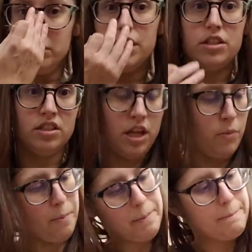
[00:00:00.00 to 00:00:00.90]
So
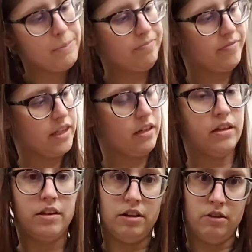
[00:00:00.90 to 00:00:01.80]

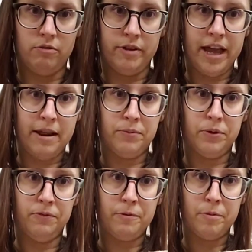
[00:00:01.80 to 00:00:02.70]
we got it
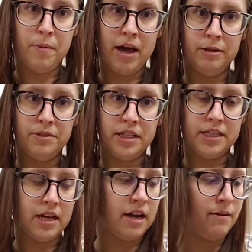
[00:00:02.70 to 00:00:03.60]
pulled from the bottom to the
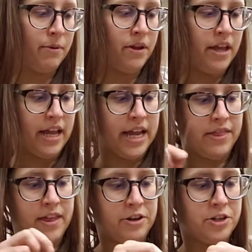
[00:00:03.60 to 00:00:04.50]
top, and
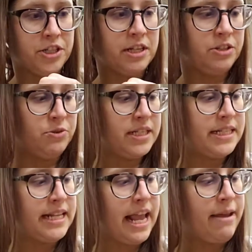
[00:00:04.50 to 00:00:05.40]
then you're just going to do the
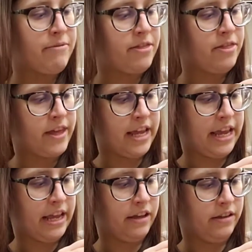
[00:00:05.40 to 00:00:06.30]
same
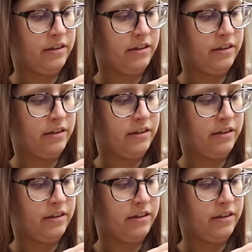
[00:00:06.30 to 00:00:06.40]
thing